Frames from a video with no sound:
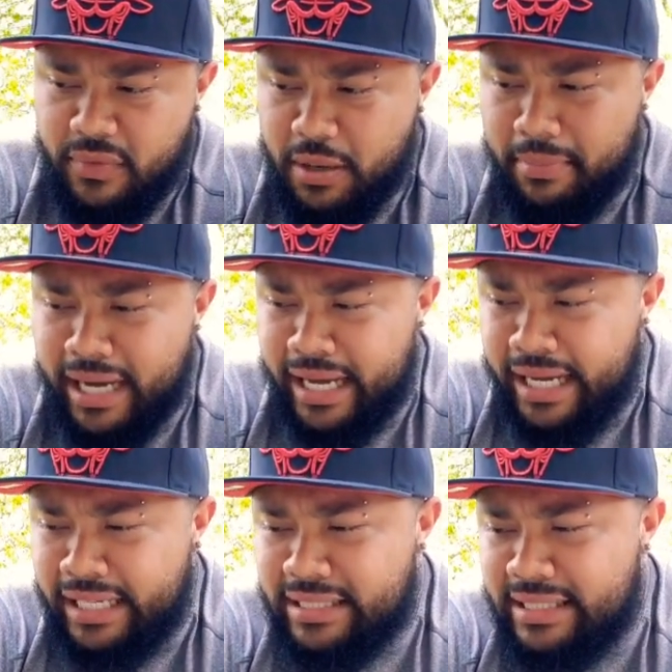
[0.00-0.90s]

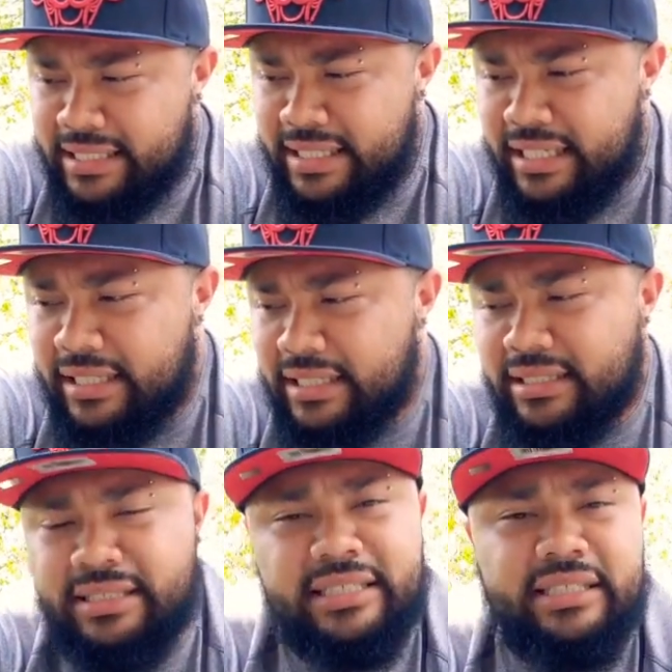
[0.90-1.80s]
by
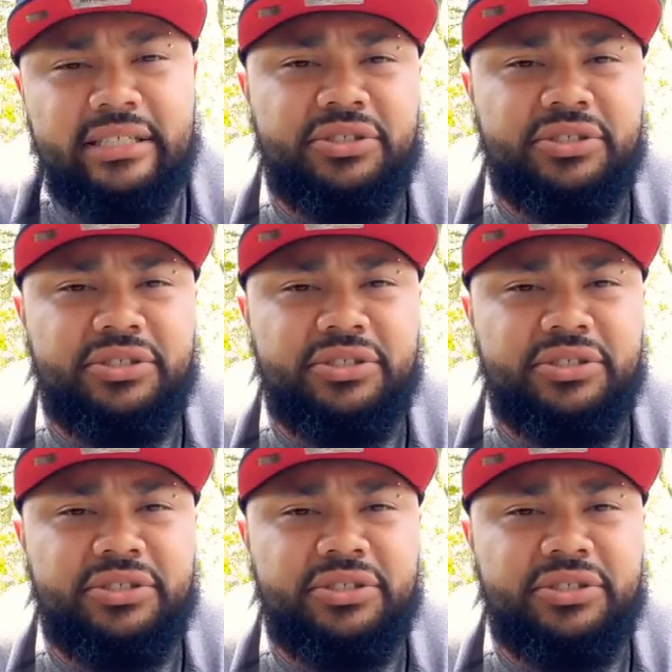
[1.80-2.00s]
60th